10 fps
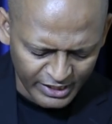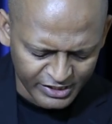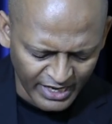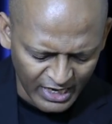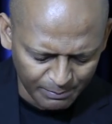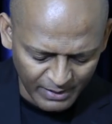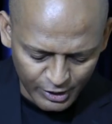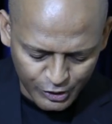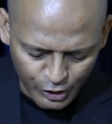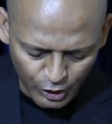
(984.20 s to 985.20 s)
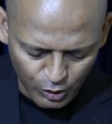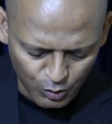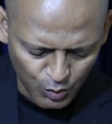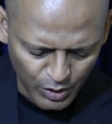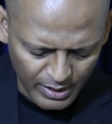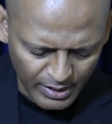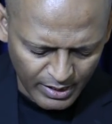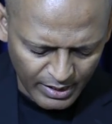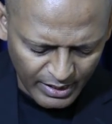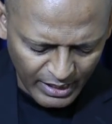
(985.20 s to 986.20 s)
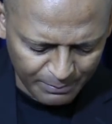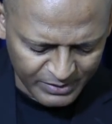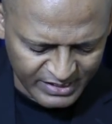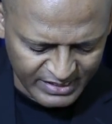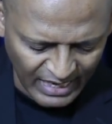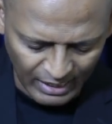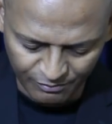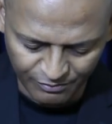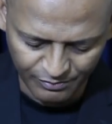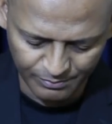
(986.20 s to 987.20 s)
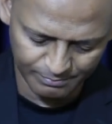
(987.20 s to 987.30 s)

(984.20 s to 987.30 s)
take me to himself."